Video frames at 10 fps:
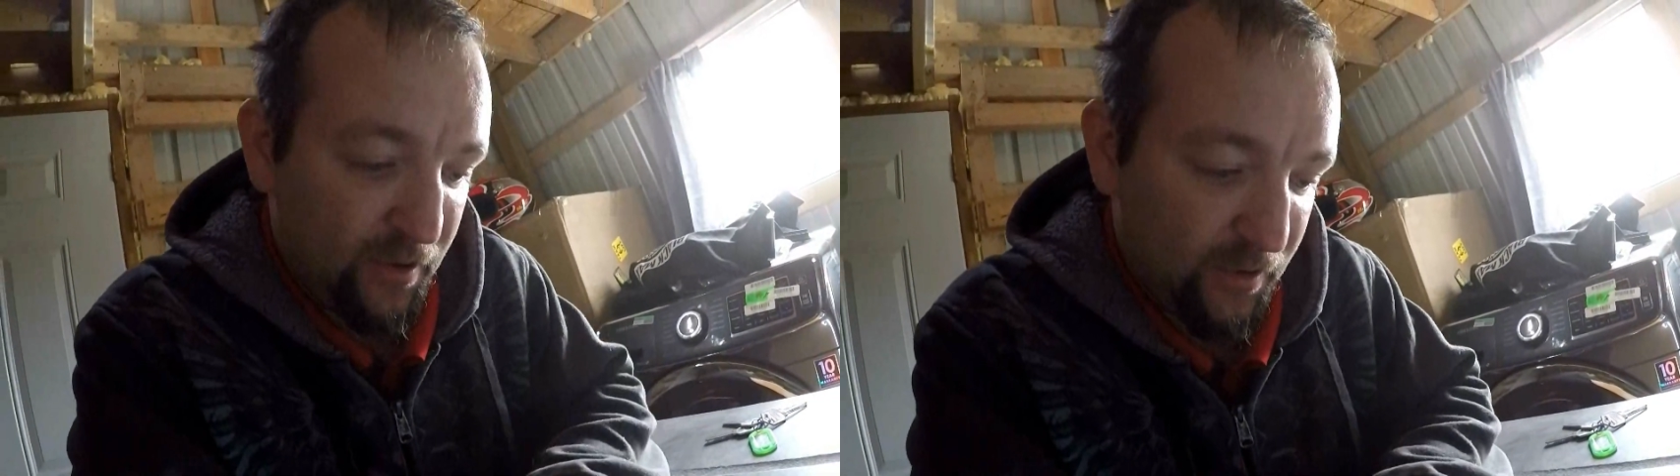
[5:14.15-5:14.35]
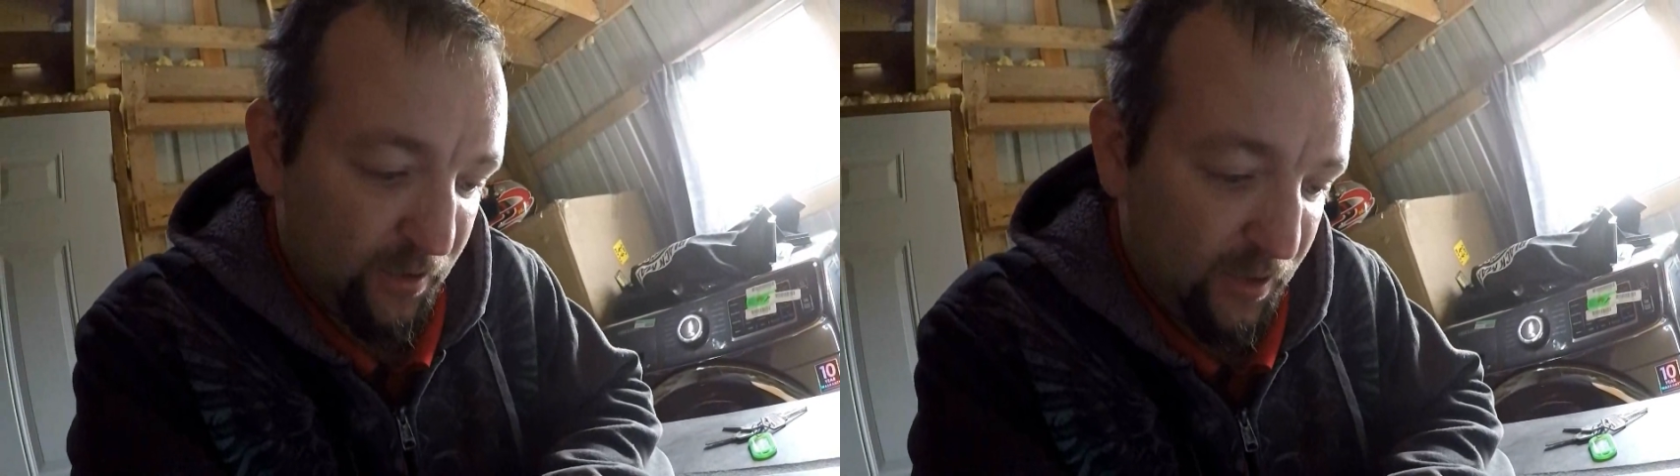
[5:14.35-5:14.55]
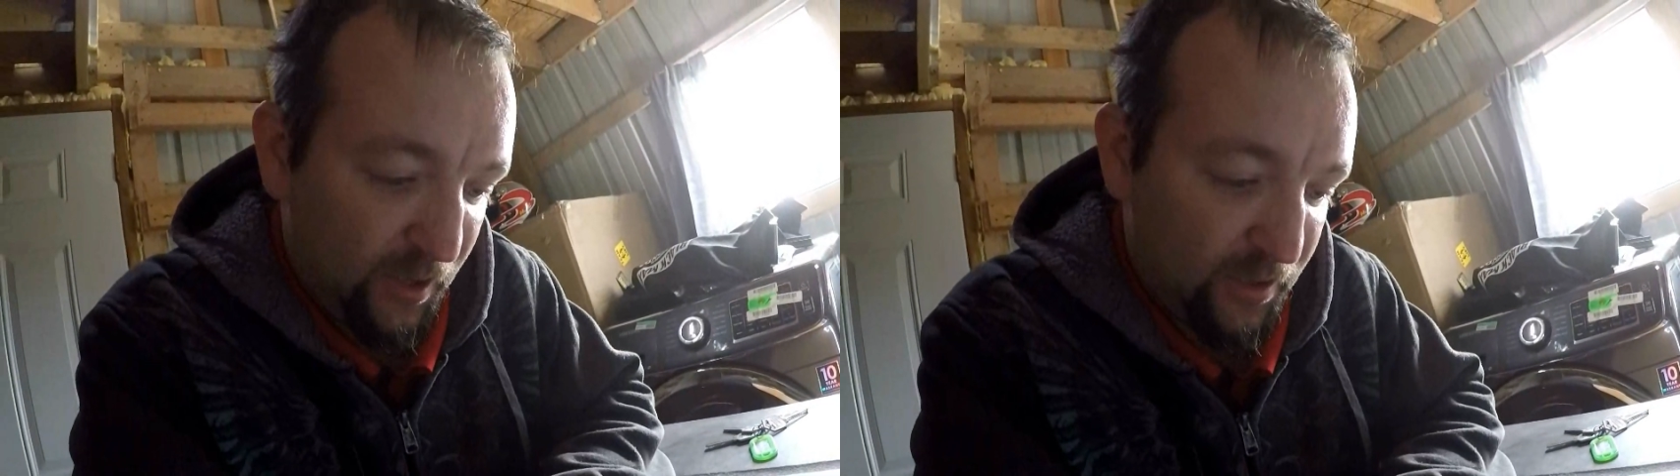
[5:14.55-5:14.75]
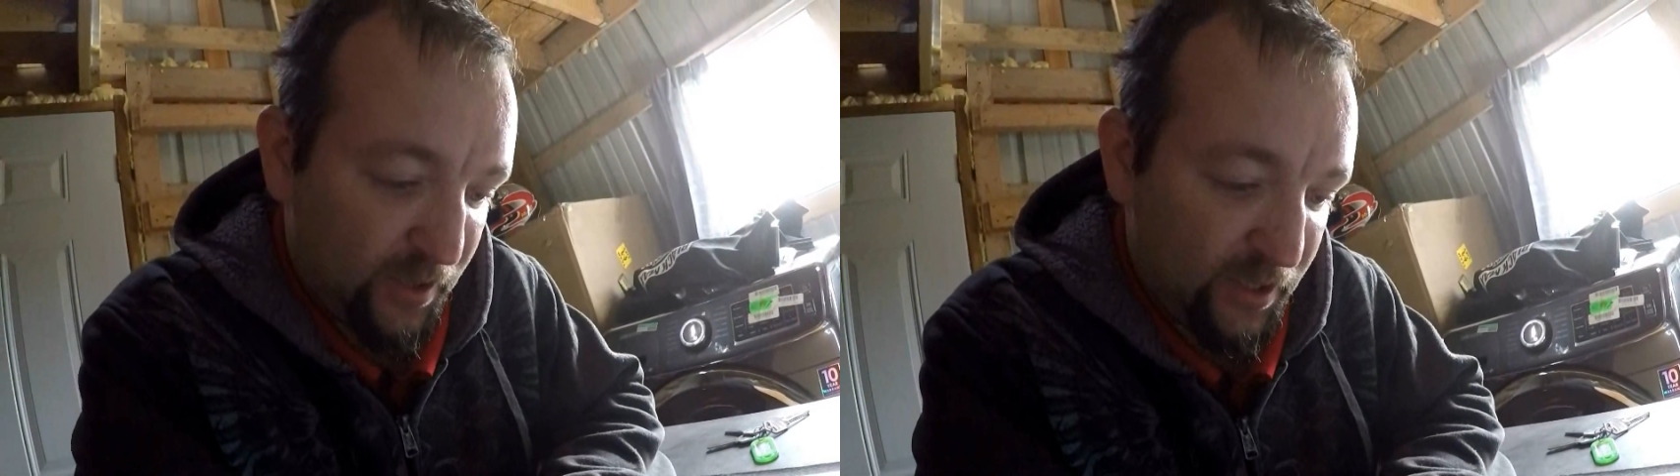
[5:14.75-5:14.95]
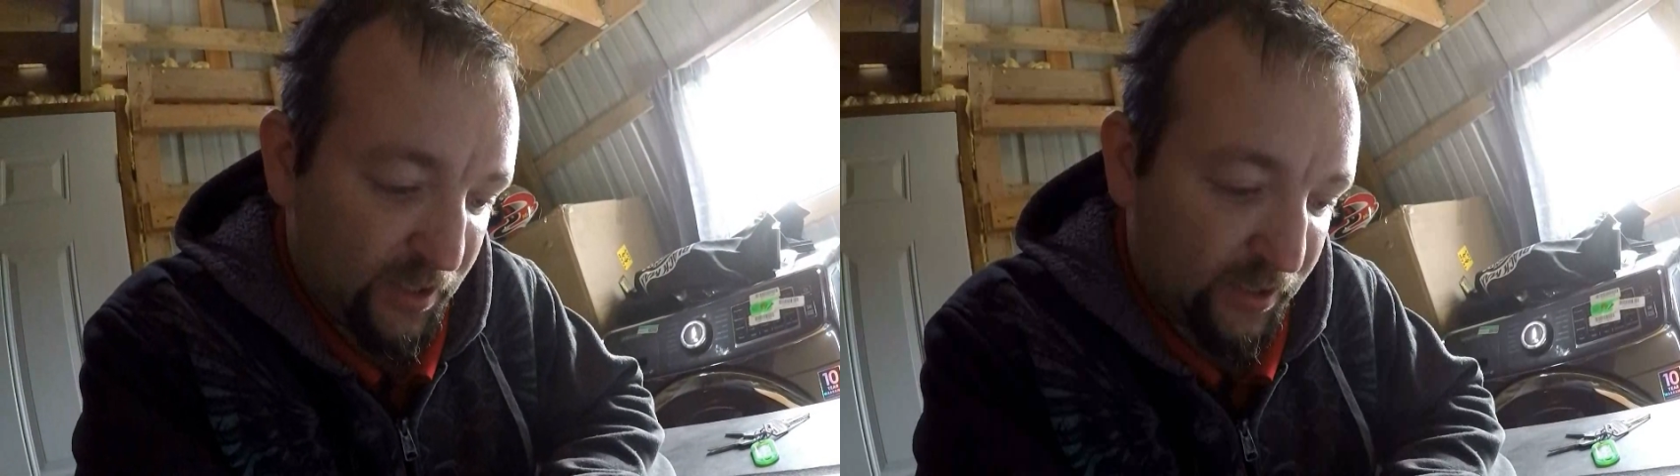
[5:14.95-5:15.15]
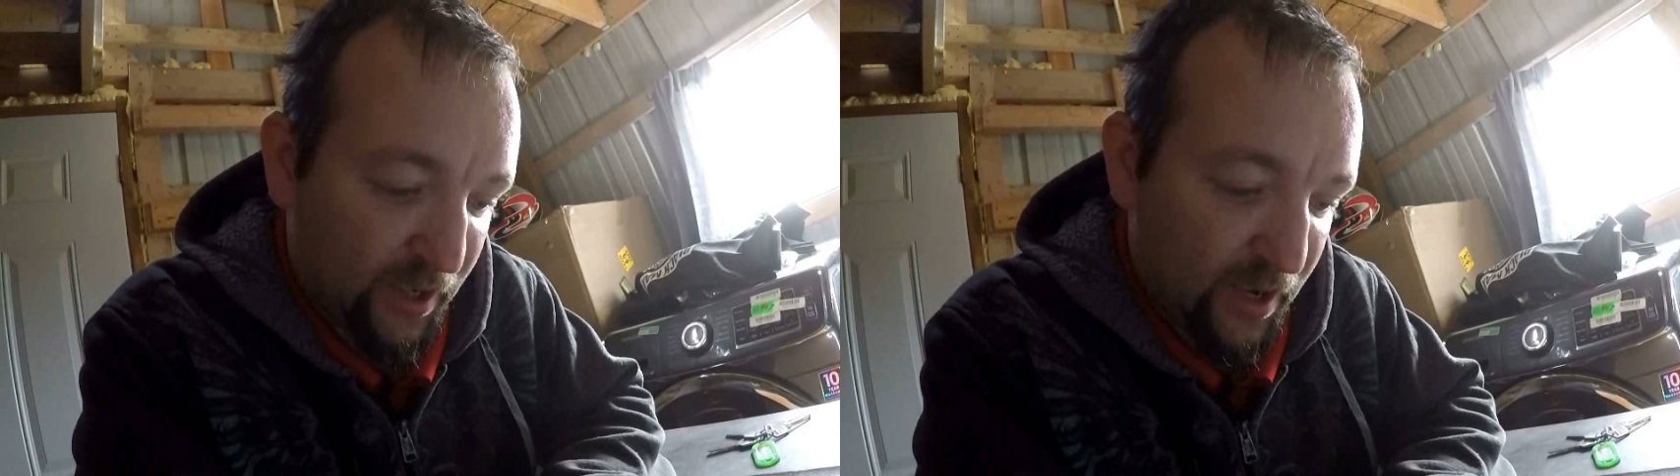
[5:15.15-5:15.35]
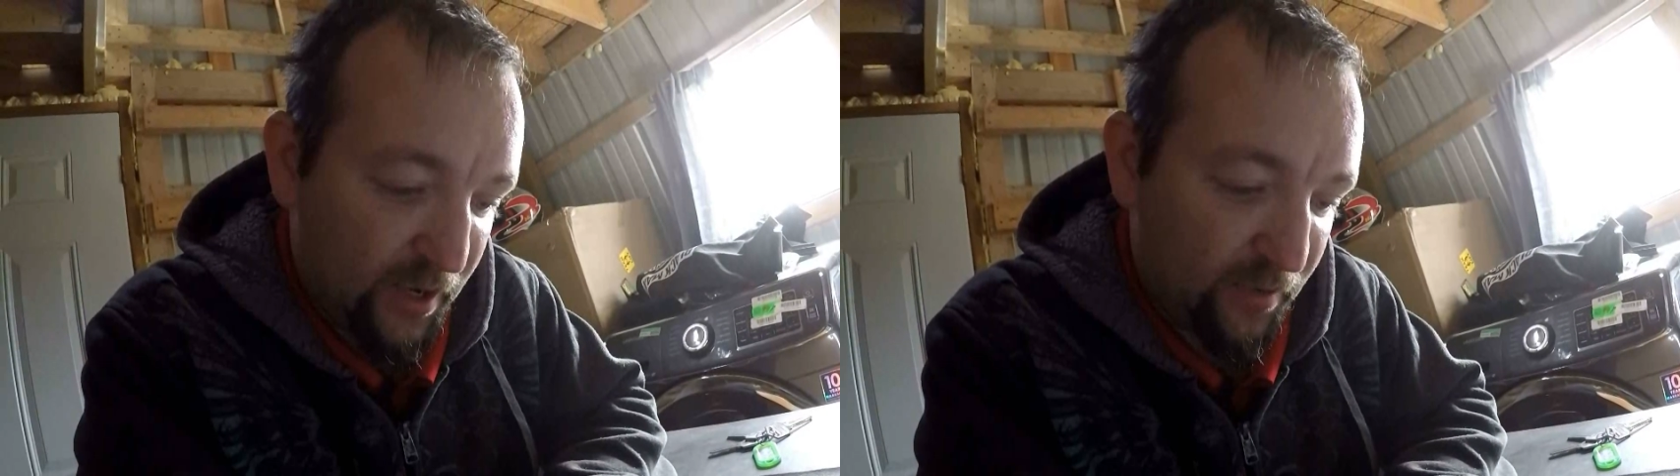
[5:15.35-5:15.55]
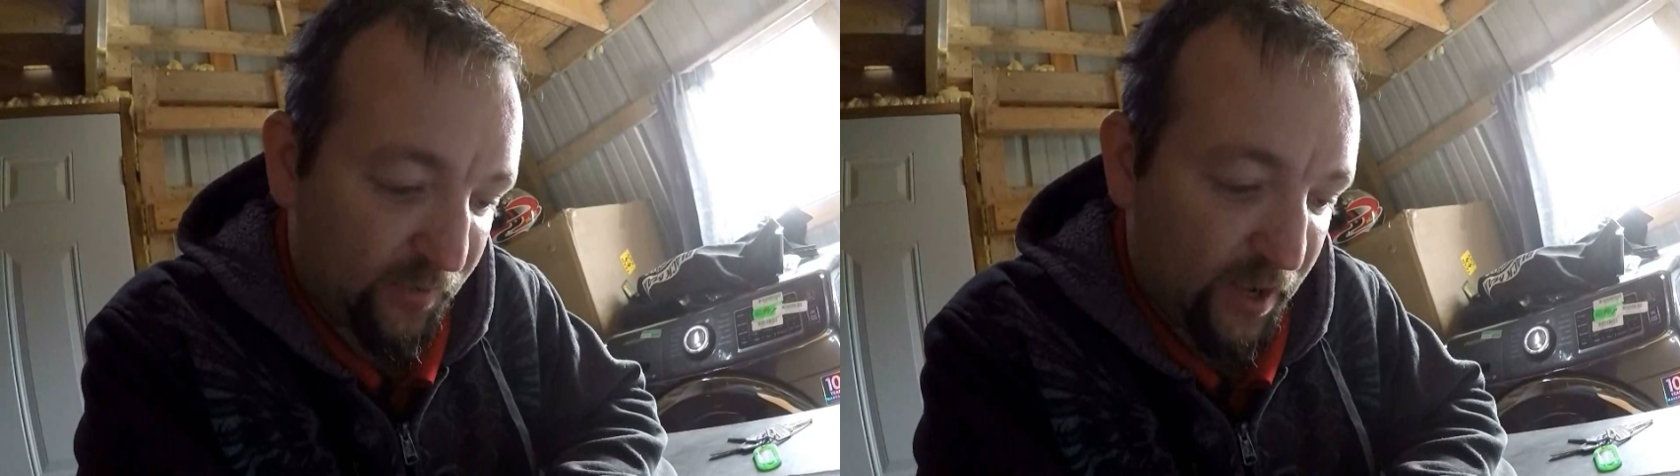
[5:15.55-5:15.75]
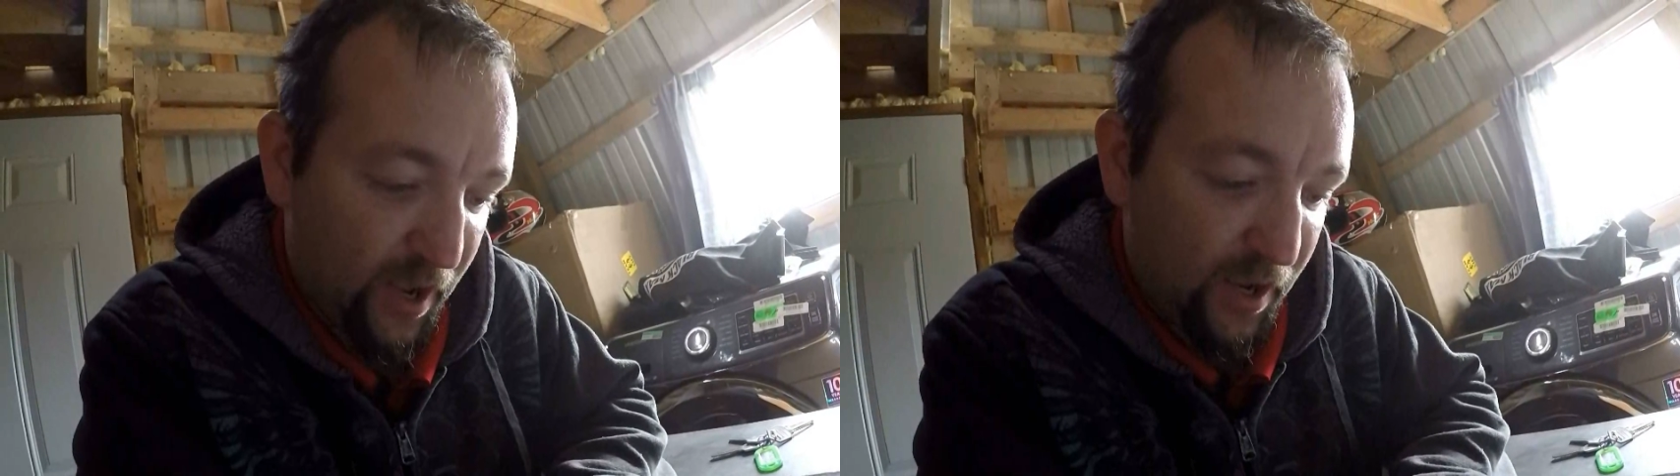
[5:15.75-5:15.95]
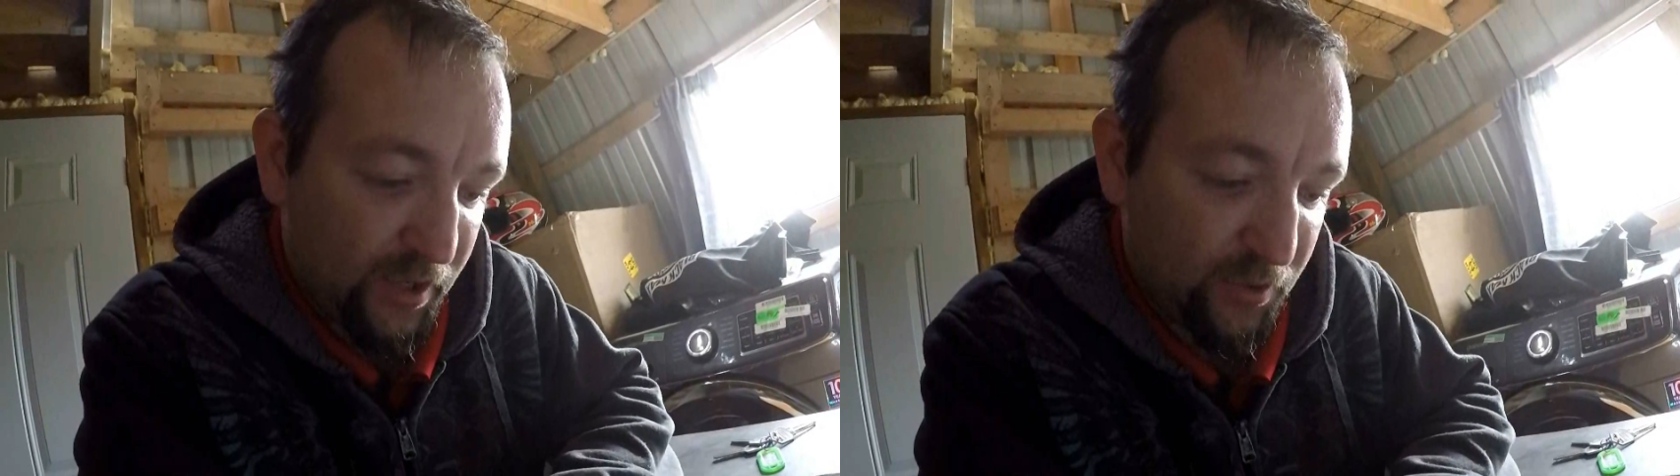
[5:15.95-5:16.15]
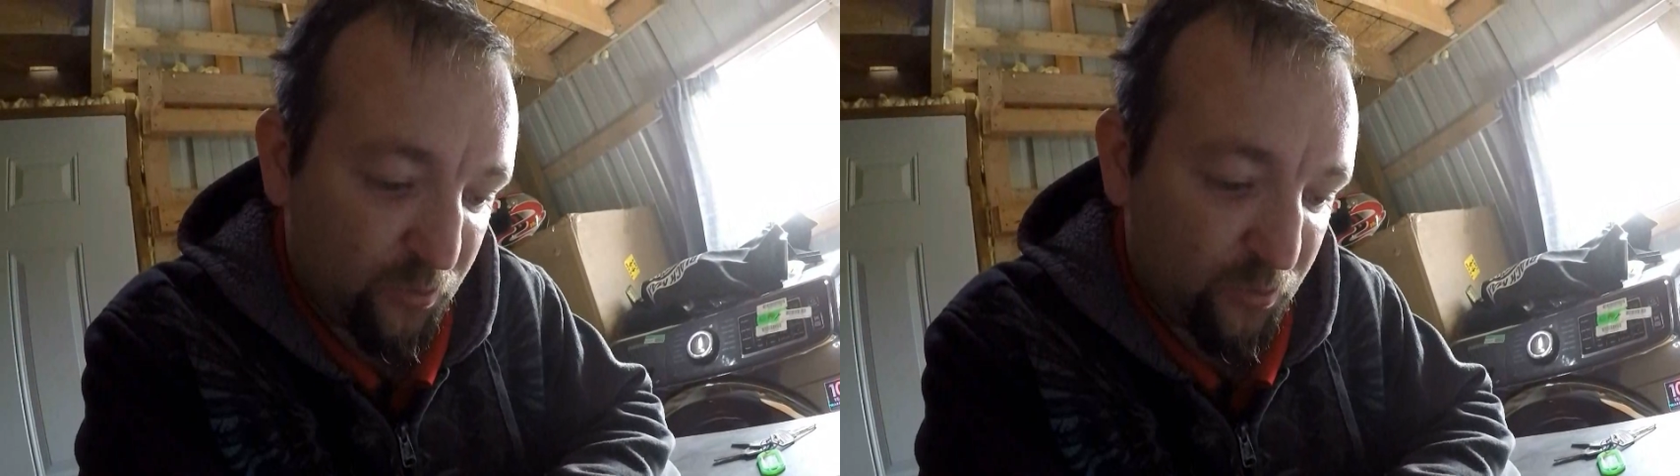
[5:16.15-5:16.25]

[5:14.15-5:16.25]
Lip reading: In this kind of case,